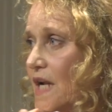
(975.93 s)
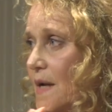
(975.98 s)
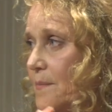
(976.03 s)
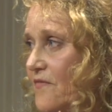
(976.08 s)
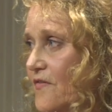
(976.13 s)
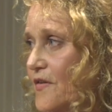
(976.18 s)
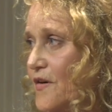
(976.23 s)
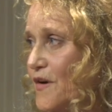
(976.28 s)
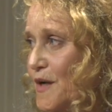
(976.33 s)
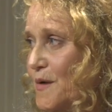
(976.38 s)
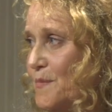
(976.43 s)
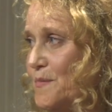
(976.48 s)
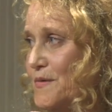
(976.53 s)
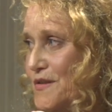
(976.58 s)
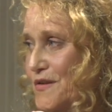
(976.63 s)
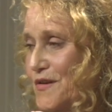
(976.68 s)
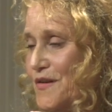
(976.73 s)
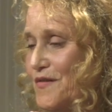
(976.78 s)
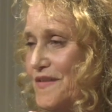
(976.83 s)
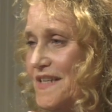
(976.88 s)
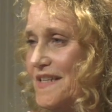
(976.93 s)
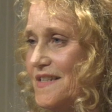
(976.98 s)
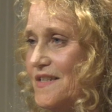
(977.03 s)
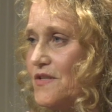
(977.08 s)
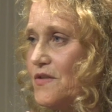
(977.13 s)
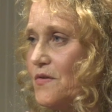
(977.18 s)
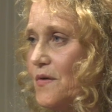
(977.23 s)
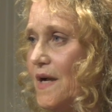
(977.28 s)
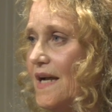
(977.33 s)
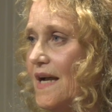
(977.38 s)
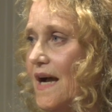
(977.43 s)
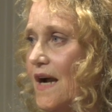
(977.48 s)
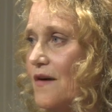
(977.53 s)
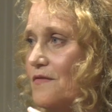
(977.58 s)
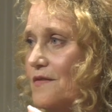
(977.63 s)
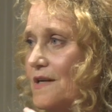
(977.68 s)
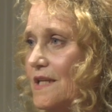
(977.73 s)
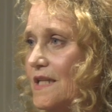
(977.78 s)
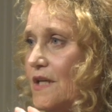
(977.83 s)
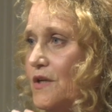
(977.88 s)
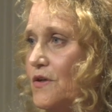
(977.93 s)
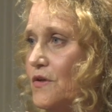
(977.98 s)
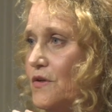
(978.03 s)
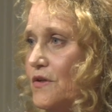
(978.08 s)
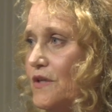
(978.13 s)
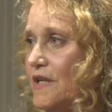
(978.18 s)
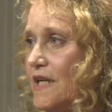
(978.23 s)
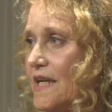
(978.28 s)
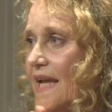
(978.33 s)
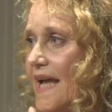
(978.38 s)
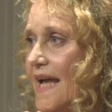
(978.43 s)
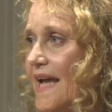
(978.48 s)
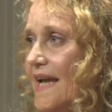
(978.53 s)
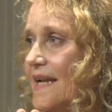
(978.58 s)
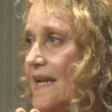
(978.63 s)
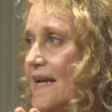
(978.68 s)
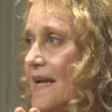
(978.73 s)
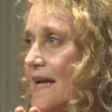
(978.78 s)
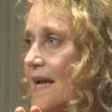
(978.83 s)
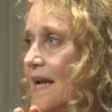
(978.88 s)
I'm very observant, so I got really good at